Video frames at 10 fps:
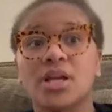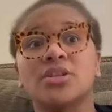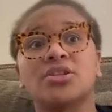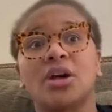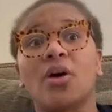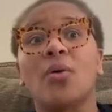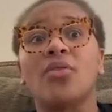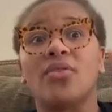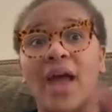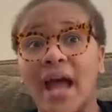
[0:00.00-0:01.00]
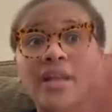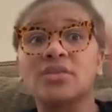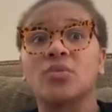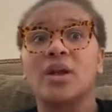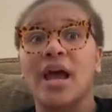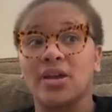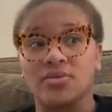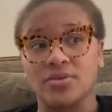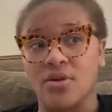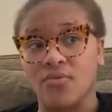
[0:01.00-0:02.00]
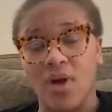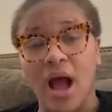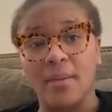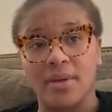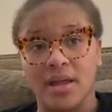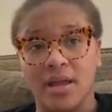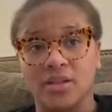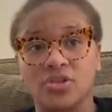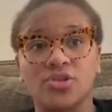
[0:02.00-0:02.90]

So that is what I use on Robin